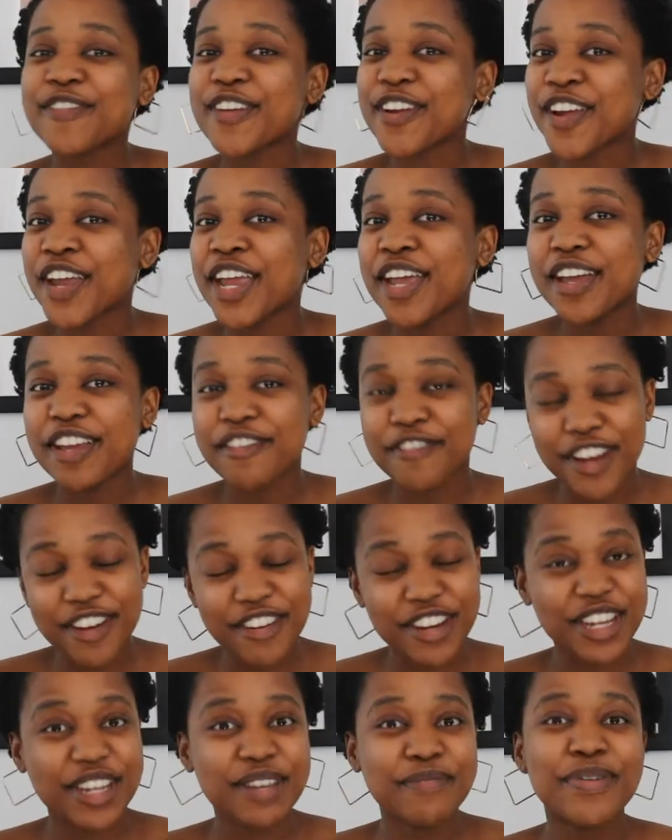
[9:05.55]
very,
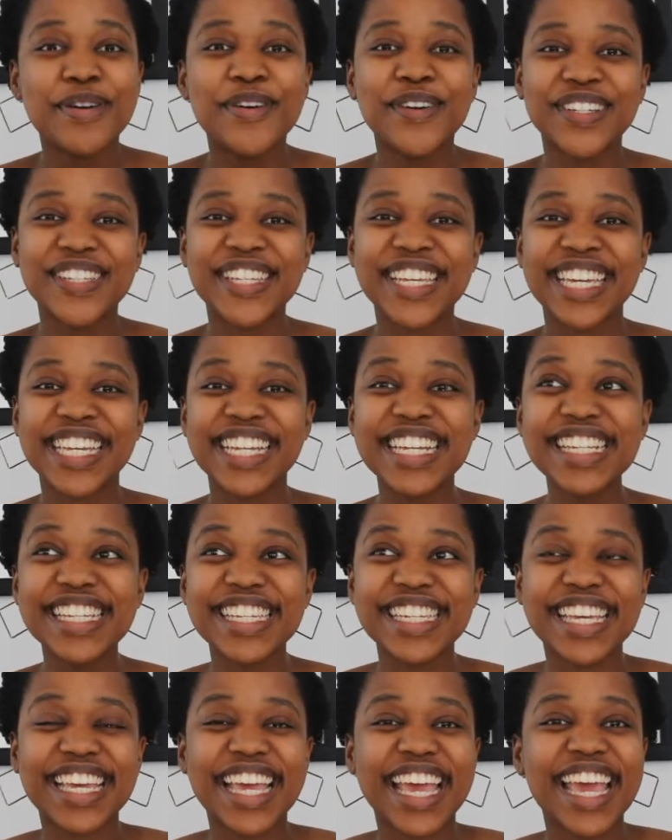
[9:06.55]
very
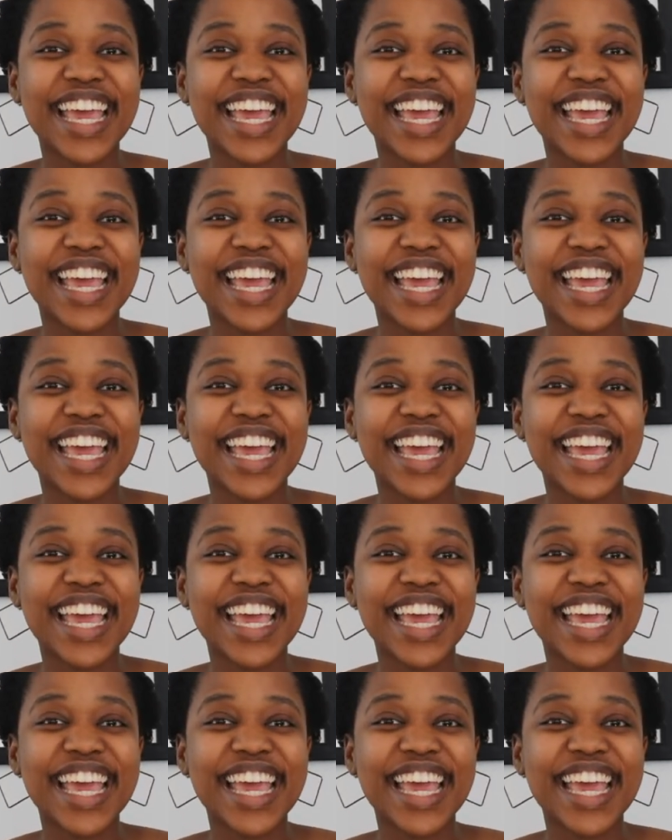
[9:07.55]
important,